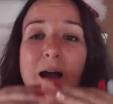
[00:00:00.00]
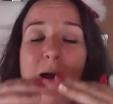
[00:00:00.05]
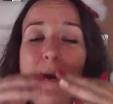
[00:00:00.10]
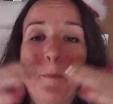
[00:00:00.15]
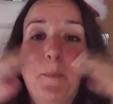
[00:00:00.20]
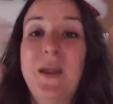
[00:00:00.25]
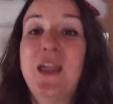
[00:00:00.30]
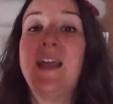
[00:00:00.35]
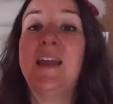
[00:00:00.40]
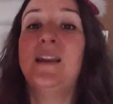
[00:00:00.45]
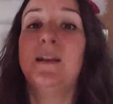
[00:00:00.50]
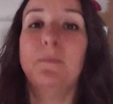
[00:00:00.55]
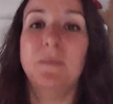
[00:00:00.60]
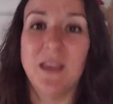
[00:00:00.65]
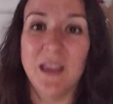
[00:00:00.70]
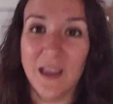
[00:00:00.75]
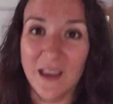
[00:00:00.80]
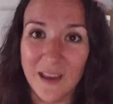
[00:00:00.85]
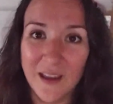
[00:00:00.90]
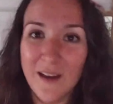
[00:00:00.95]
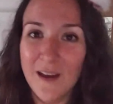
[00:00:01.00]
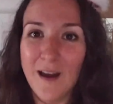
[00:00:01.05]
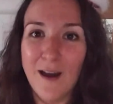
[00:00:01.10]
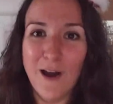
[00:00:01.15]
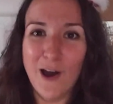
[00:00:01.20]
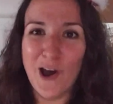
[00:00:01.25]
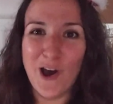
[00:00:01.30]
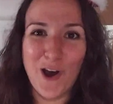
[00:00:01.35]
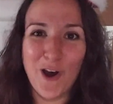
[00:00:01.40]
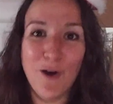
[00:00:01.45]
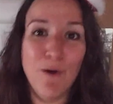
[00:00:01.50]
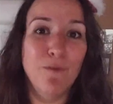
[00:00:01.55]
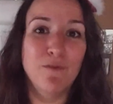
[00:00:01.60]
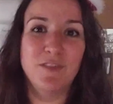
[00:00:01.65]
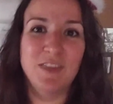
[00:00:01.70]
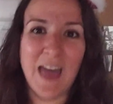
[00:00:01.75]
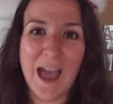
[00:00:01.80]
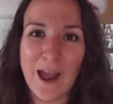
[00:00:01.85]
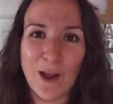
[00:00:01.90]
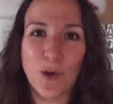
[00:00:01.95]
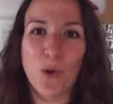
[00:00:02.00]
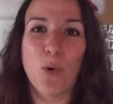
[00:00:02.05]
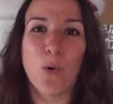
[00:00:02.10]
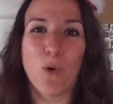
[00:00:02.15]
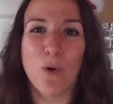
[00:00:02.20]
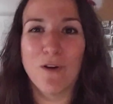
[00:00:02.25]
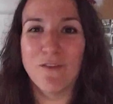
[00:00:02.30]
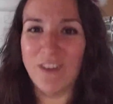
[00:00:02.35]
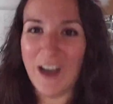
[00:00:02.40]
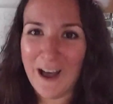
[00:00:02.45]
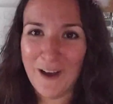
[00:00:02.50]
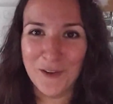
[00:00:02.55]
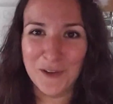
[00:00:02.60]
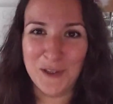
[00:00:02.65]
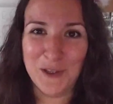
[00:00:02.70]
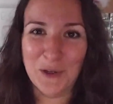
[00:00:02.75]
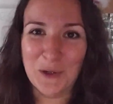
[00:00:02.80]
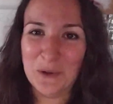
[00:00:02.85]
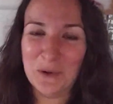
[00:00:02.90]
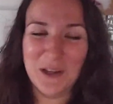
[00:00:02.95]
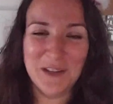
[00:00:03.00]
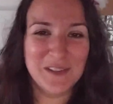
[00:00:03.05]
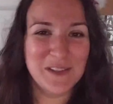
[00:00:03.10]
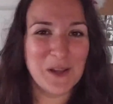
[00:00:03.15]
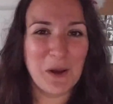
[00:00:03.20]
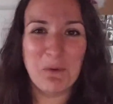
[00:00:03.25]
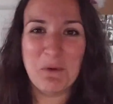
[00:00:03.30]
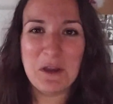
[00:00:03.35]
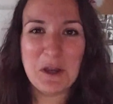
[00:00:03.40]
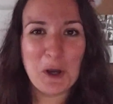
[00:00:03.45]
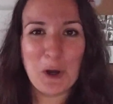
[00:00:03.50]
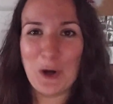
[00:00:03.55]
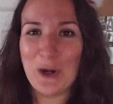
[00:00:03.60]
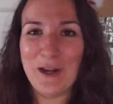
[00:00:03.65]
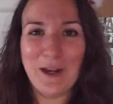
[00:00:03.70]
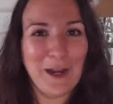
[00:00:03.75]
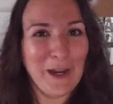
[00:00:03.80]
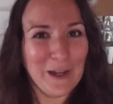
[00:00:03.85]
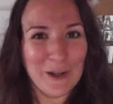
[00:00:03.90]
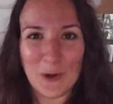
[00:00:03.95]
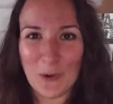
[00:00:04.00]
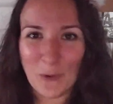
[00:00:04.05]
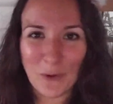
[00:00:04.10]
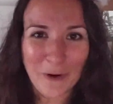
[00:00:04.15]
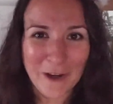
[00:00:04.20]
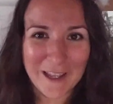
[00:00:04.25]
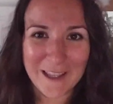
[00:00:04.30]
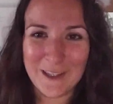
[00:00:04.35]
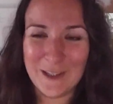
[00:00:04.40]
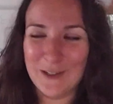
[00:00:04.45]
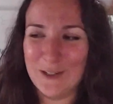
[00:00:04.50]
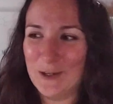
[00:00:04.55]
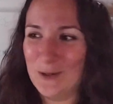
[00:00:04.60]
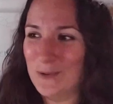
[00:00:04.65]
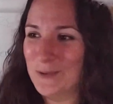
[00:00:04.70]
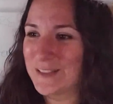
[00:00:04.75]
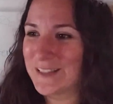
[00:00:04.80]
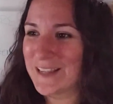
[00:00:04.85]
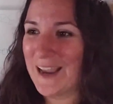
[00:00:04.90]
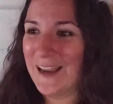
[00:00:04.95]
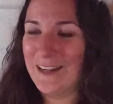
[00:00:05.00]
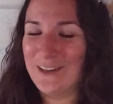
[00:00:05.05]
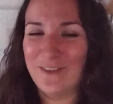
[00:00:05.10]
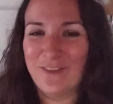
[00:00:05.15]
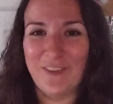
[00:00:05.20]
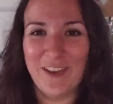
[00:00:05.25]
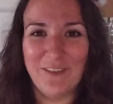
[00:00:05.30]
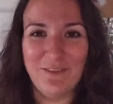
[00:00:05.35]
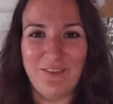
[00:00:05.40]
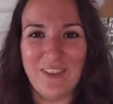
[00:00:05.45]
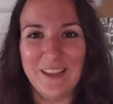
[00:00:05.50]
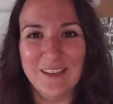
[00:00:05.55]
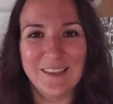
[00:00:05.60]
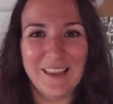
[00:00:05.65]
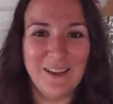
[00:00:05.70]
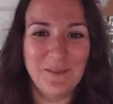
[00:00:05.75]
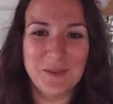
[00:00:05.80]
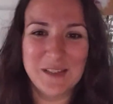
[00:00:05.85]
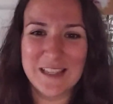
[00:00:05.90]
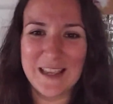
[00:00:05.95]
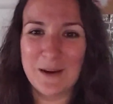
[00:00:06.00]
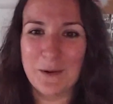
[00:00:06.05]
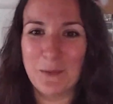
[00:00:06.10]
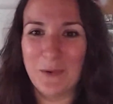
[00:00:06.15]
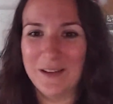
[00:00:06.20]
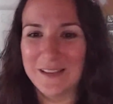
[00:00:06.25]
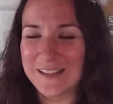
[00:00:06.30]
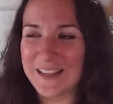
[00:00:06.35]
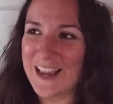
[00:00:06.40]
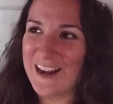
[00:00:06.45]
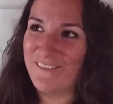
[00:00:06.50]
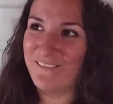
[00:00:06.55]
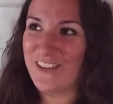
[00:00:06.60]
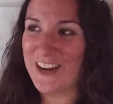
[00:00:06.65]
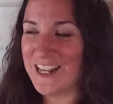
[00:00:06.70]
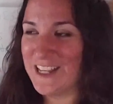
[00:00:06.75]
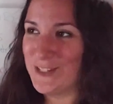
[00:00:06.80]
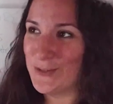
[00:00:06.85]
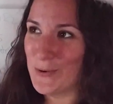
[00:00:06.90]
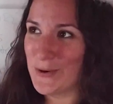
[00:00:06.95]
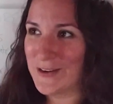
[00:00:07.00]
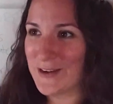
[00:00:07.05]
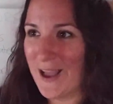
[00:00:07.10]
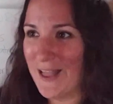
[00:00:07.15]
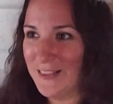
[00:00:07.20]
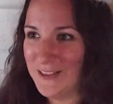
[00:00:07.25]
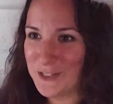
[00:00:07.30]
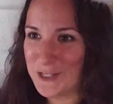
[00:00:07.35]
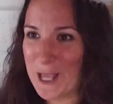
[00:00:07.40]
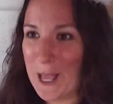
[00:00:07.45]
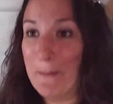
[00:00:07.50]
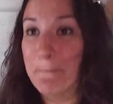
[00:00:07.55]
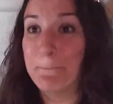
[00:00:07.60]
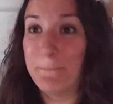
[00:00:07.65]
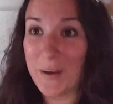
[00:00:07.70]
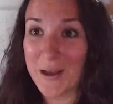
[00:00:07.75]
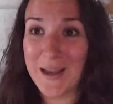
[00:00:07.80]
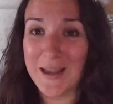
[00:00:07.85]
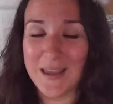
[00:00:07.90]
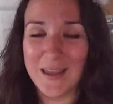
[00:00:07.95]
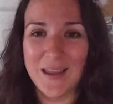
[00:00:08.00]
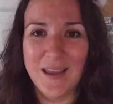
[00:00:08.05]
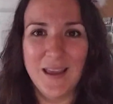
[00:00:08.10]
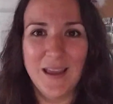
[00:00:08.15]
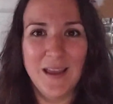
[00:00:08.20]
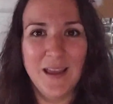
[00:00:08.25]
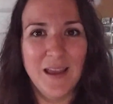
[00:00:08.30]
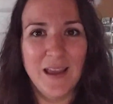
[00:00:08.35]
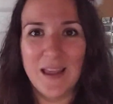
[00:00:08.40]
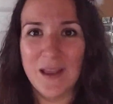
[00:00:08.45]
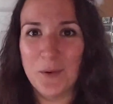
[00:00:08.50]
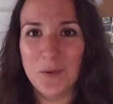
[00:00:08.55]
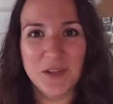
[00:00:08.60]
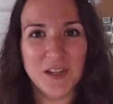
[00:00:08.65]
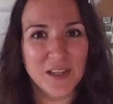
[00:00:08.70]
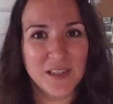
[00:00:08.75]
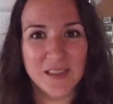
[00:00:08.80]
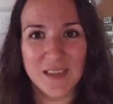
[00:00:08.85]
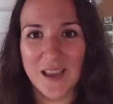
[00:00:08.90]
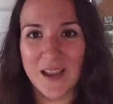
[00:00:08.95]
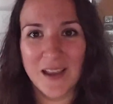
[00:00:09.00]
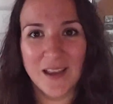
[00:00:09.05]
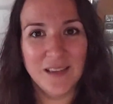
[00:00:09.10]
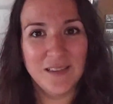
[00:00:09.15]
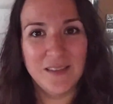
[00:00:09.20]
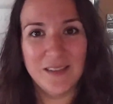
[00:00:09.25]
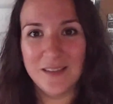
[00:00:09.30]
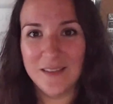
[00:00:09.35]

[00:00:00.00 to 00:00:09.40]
epitome of that core value. And so we couldn't ignore it. You know, it's kind of, it was like, well, it's kind of funny to acknowledge that, but it was just like,